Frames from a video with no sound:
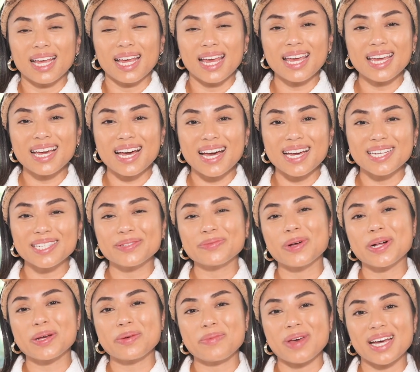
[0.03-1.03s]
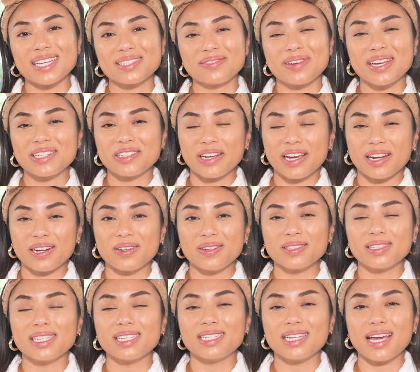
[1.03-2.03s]
Hey guys, welcome back to my
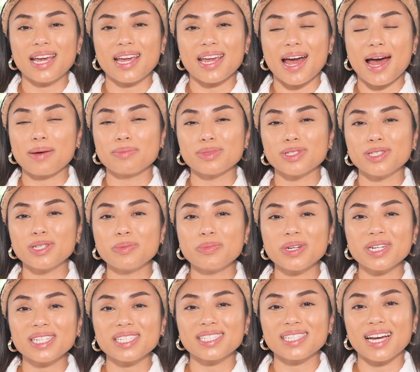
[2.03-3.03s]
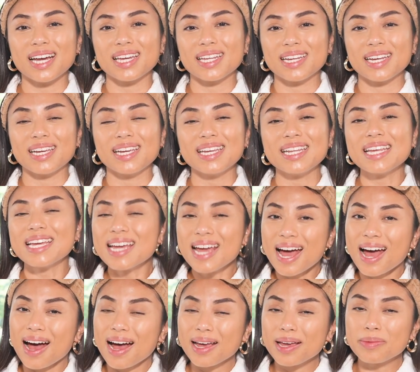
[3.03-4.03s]
channel. Today I'm super excited.
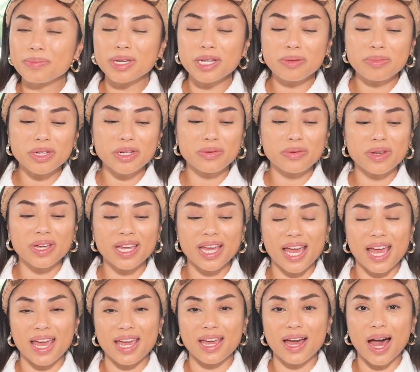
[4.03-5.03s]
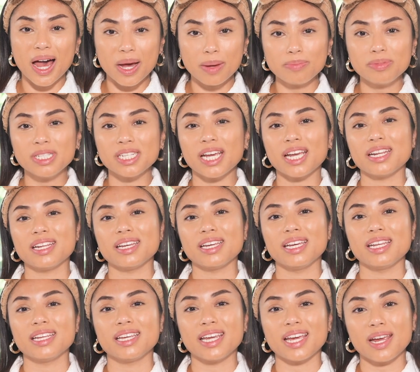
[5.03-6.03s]
I am gonna be doing a
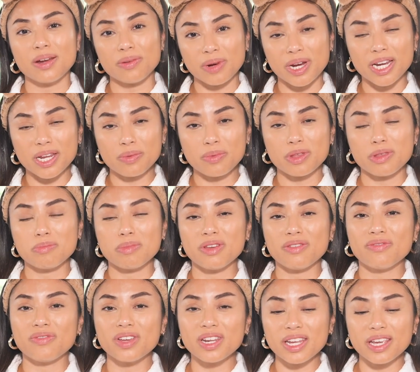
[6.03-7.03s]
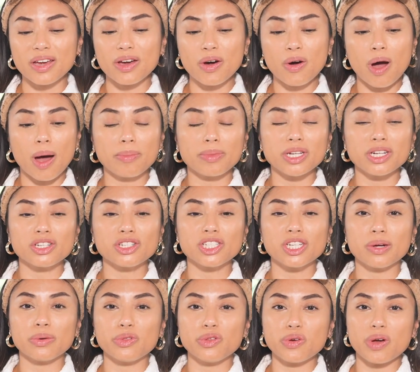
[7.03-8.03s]
updated get ready with me video. I'm gonna
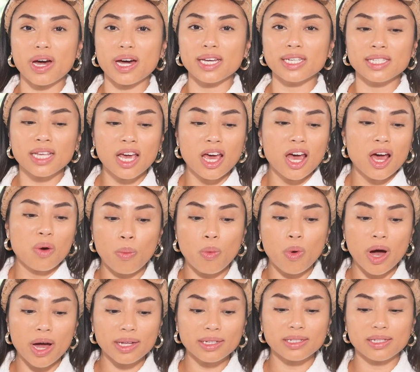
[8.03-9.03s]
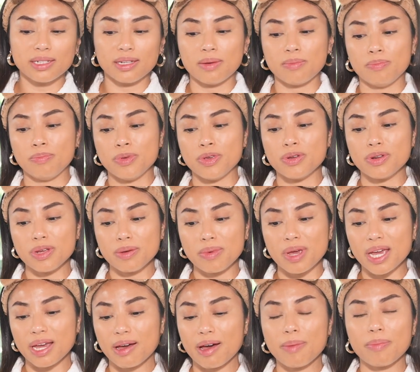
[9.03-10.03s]
share with you guys what beauty
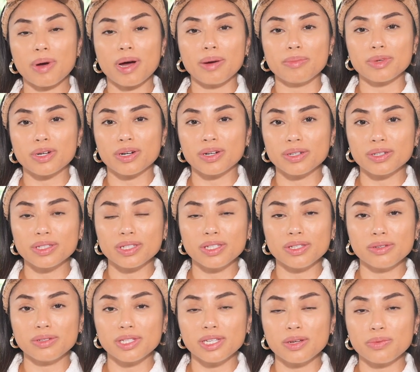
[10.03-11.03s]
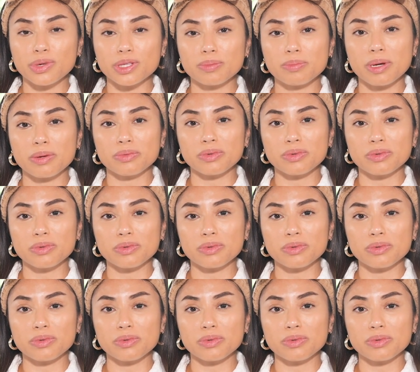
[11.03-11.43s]
makeup I'm currently using, what's my